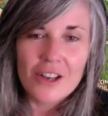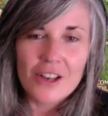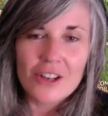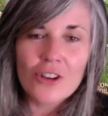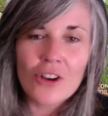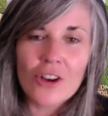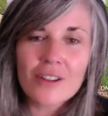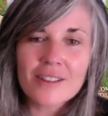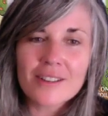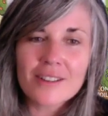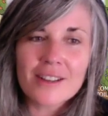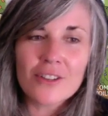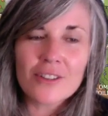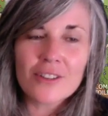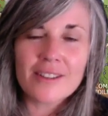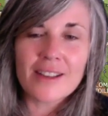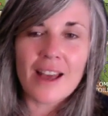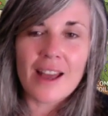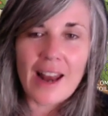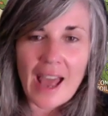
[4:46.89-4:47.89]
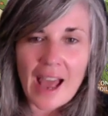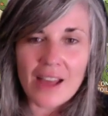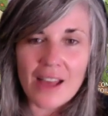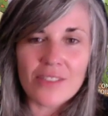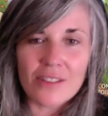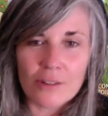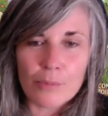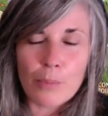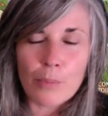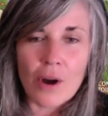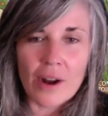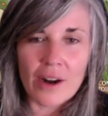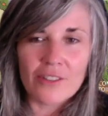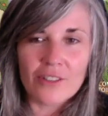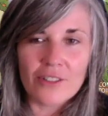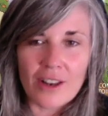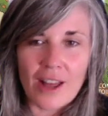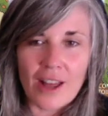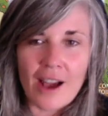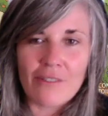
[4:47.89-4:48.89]
Your skill set at this point in
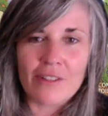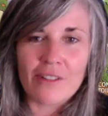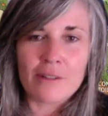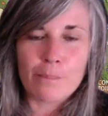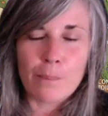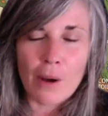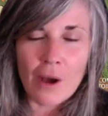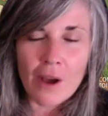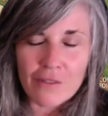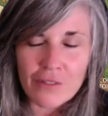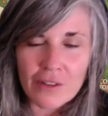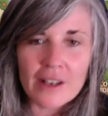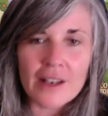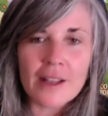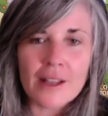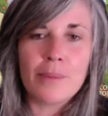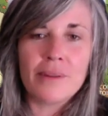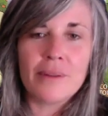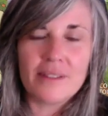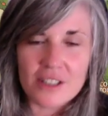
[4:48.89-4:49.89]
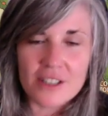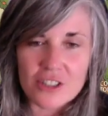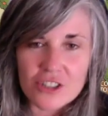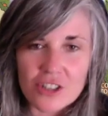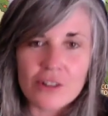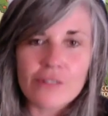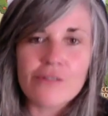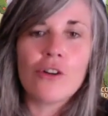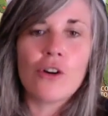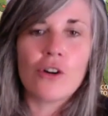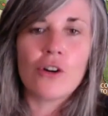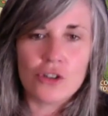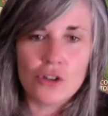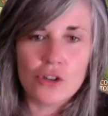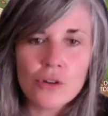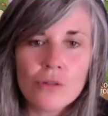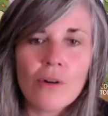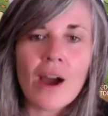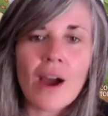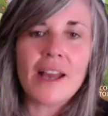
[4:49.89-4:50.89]
your life is perfectly positioned for
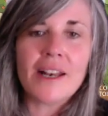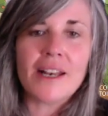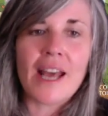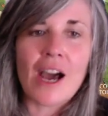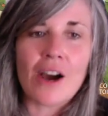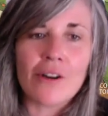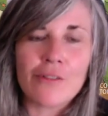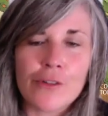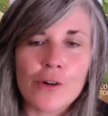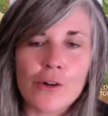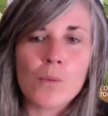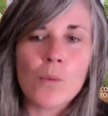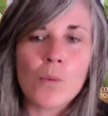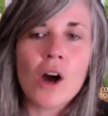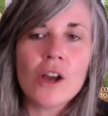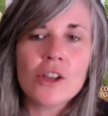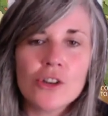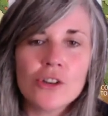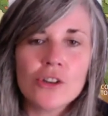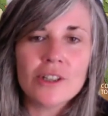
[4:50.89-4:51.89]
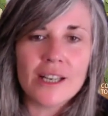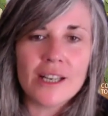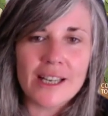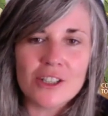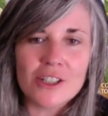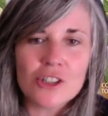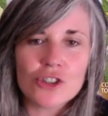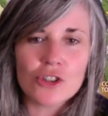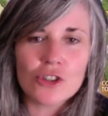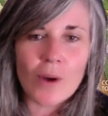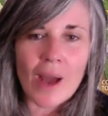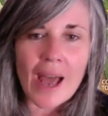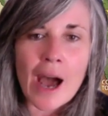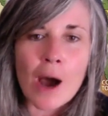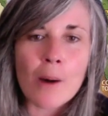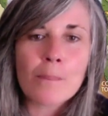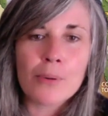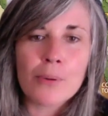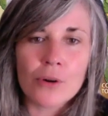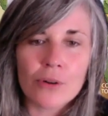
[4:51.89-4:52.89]
you right now for what you need to
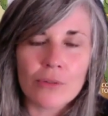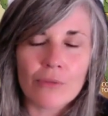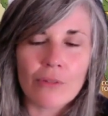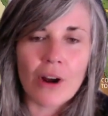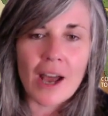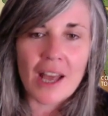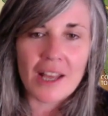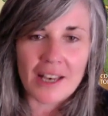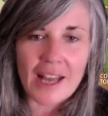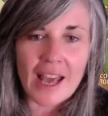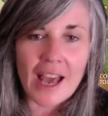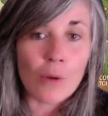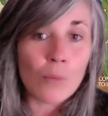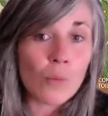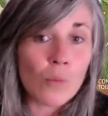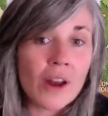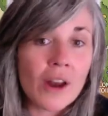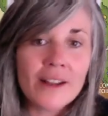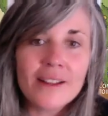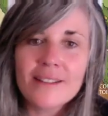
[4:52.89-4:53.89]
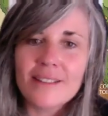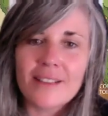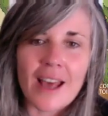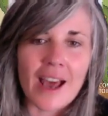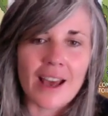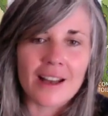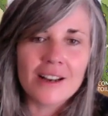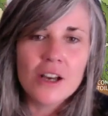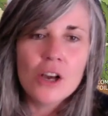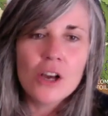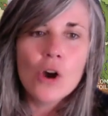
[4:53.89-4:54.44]
output right now. What is that?